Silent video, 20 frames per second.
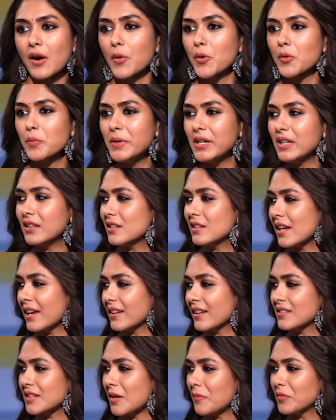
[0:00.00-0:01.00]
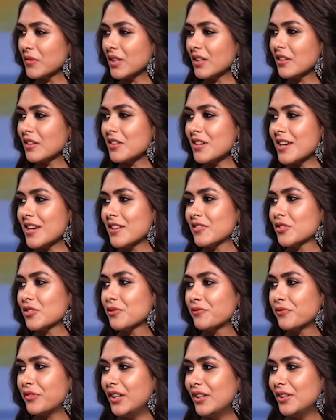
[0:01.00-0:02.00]
I want to be in like something
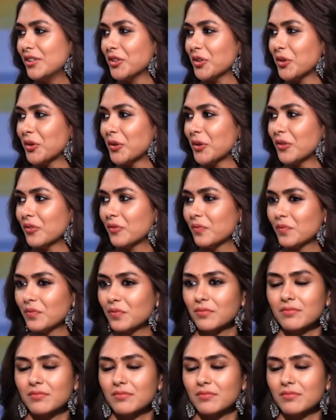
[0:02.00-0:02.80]
creative field, you know,